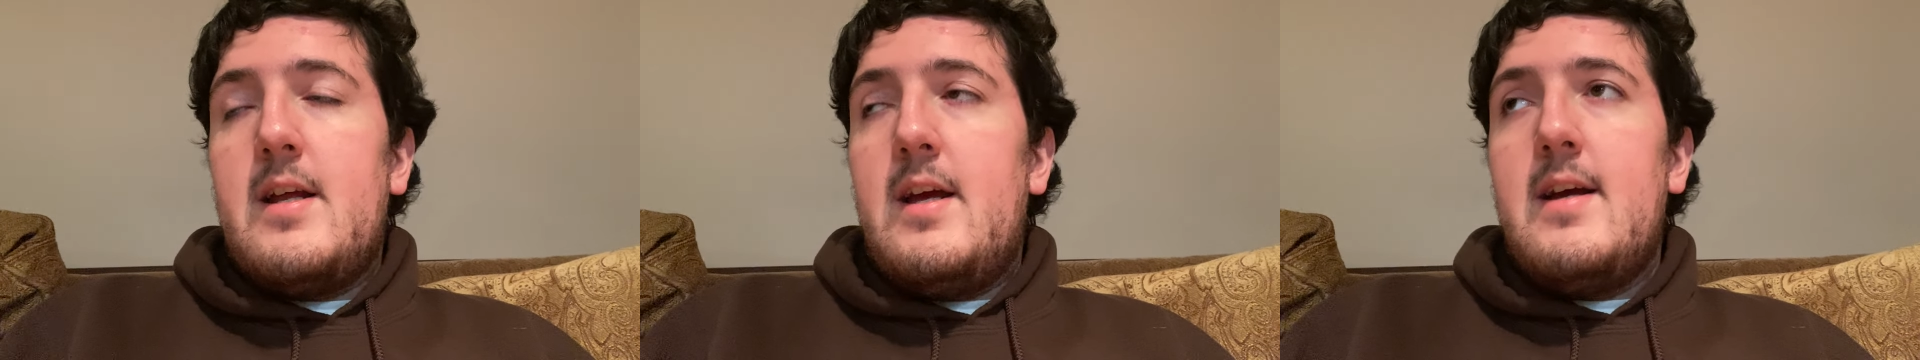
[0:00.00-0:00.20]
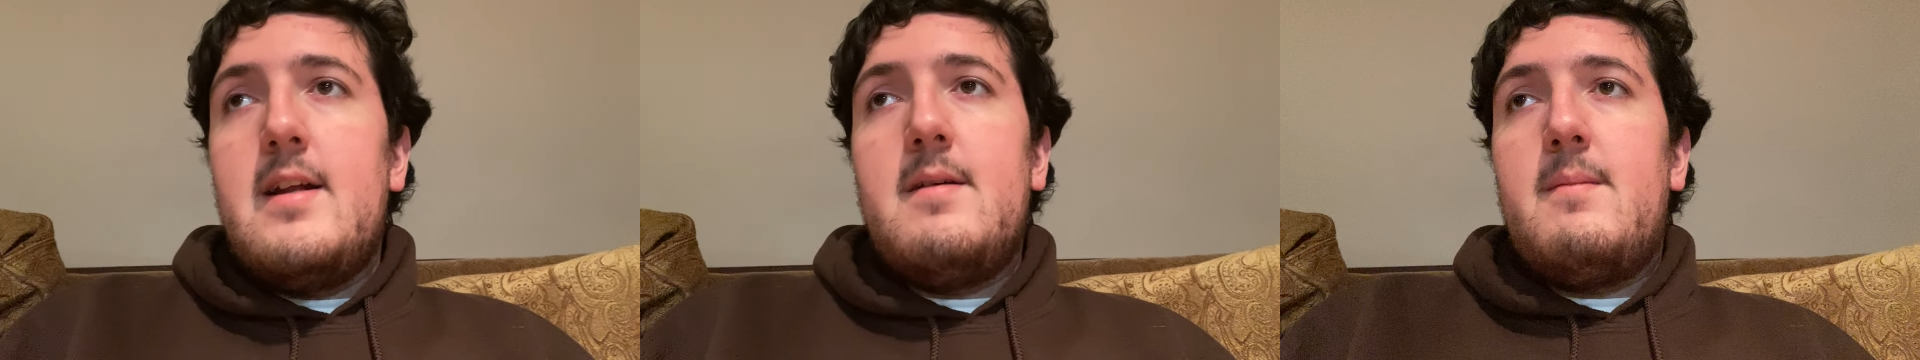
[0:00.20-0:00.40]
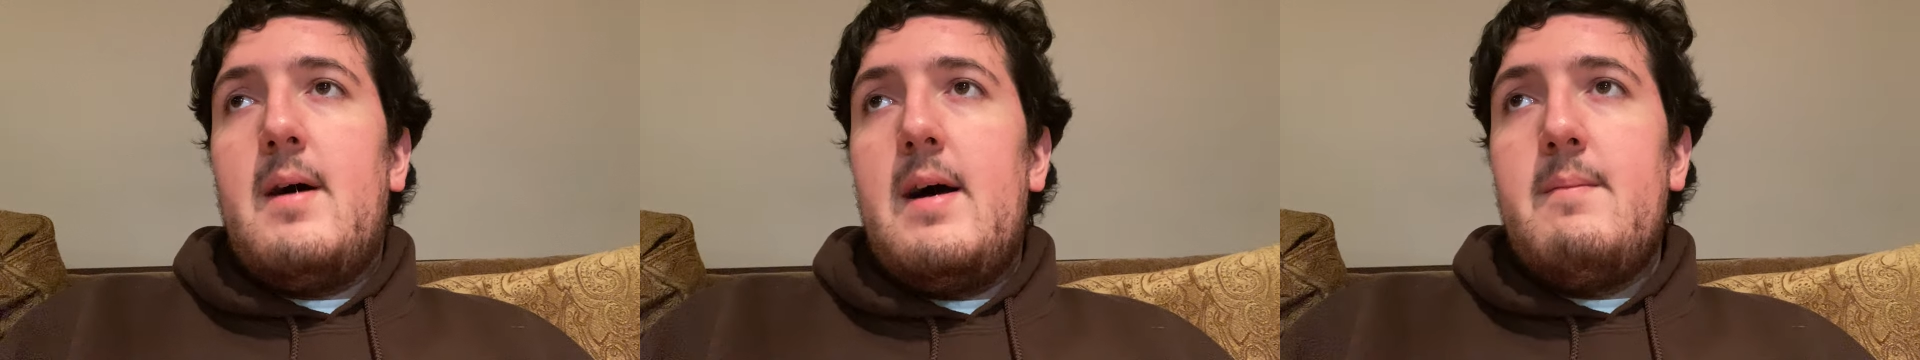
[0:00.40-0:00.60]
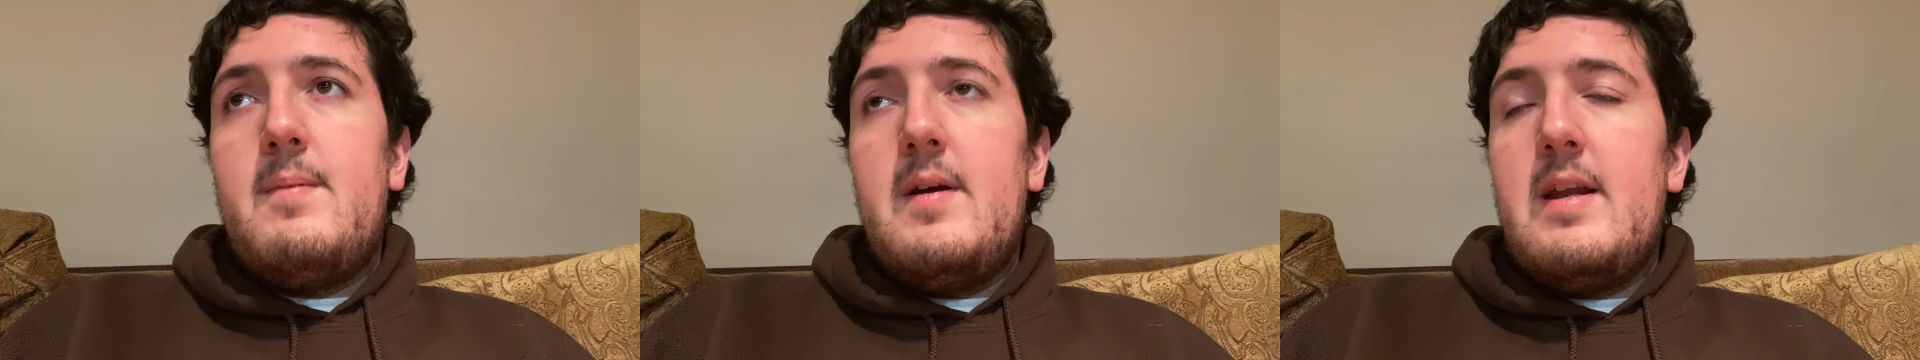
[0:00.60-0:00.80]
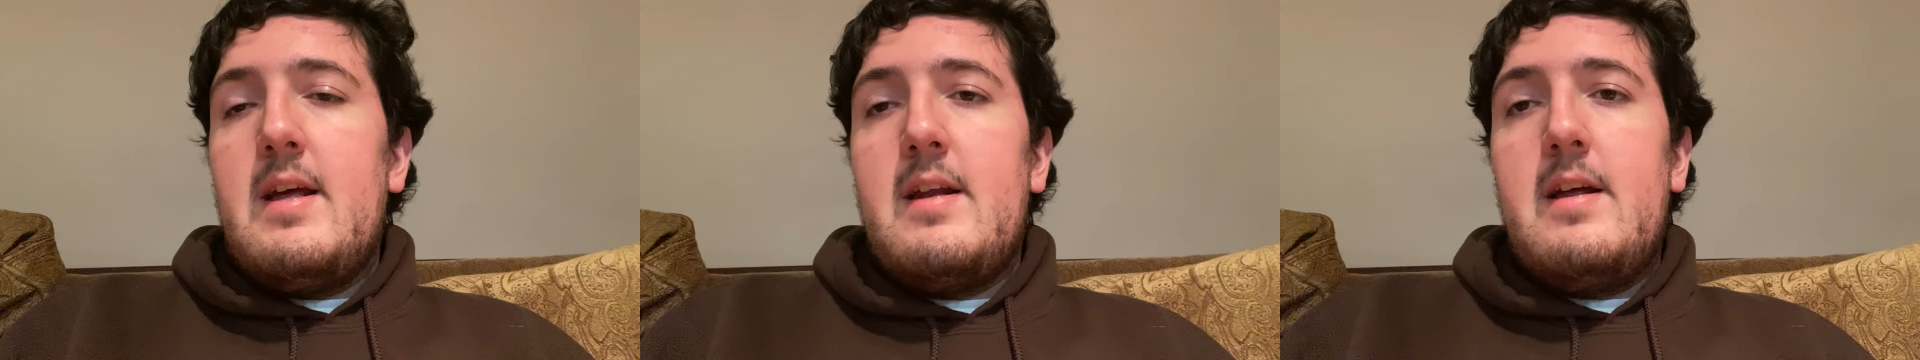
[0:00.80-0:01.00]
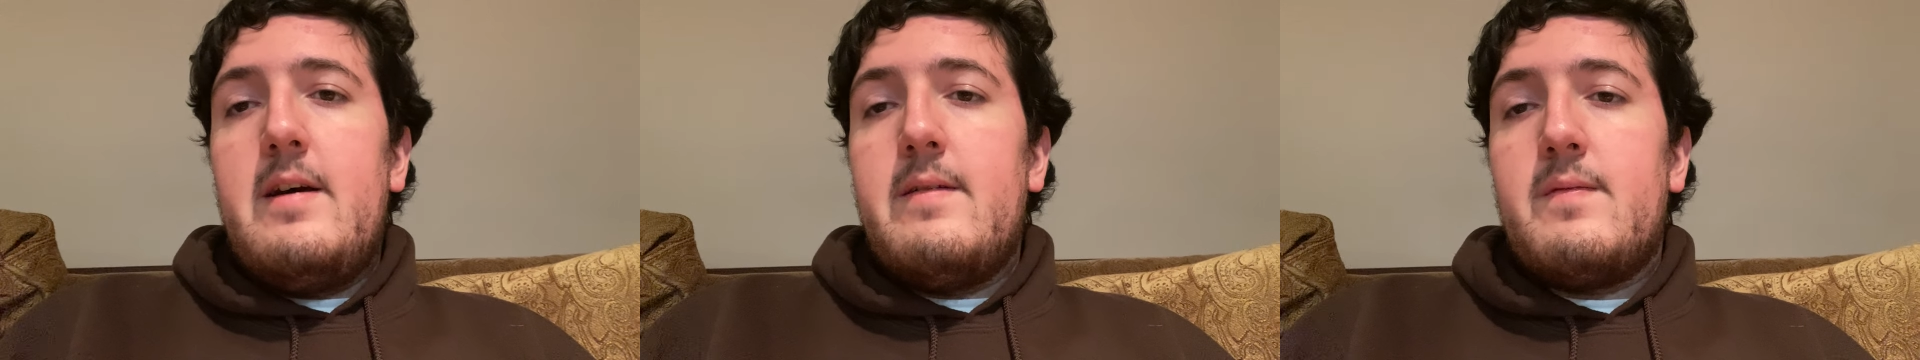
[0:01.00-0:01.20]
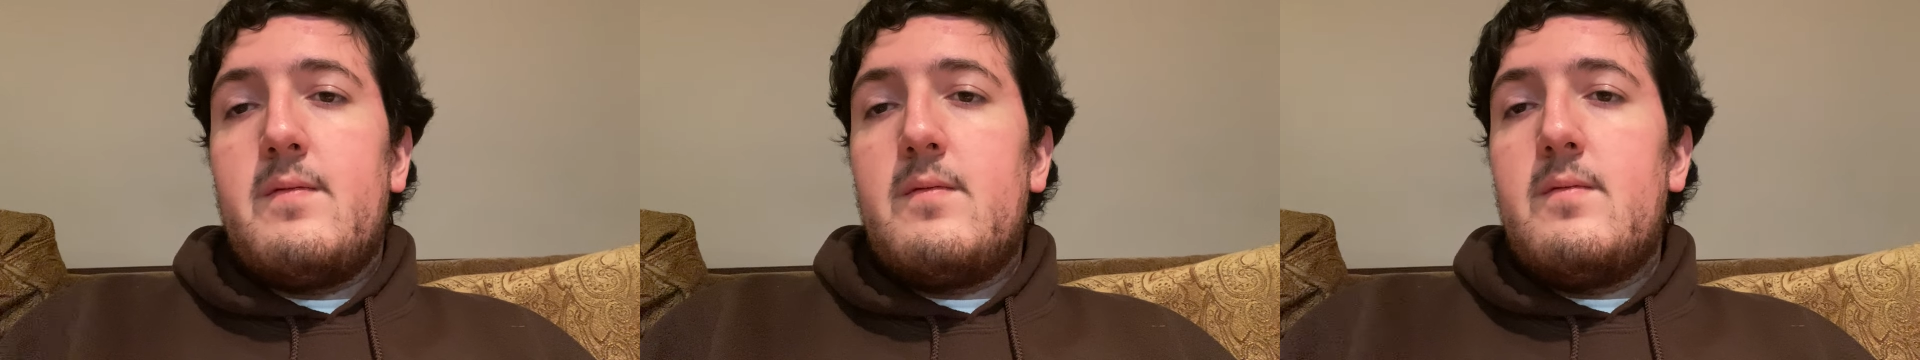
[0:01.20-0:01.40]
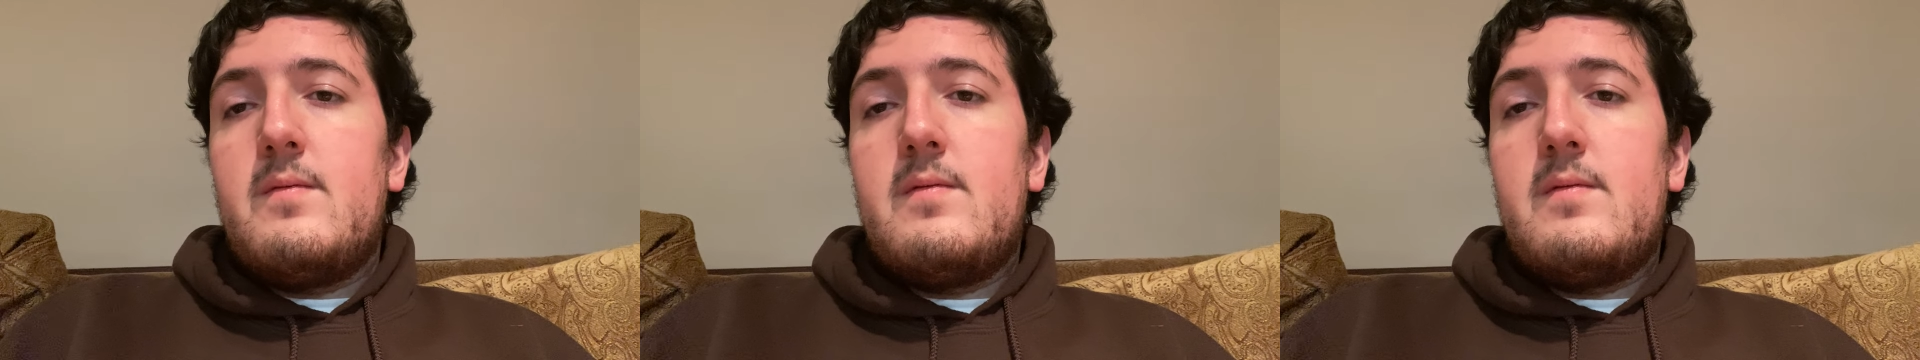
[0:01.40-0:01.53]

And in my opinion, if